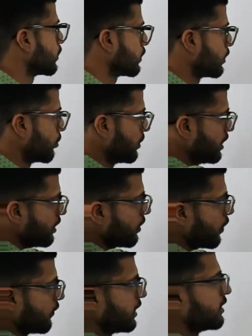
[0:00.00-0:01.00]
The meaning
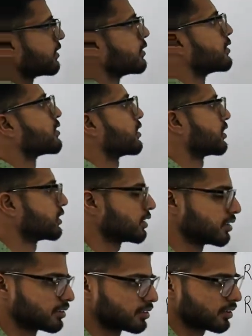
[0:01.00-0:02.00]
of these
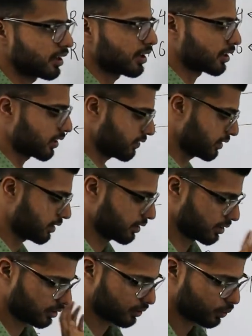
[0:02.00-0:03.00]
instructions are given in
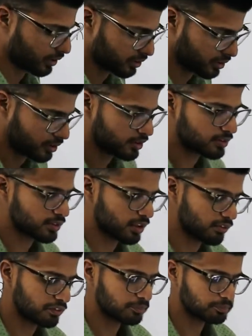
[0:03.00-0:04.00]
the question
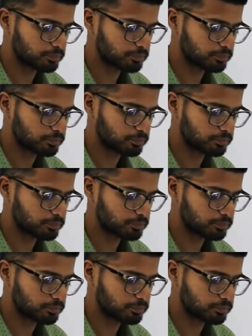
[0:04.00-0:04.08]
itself,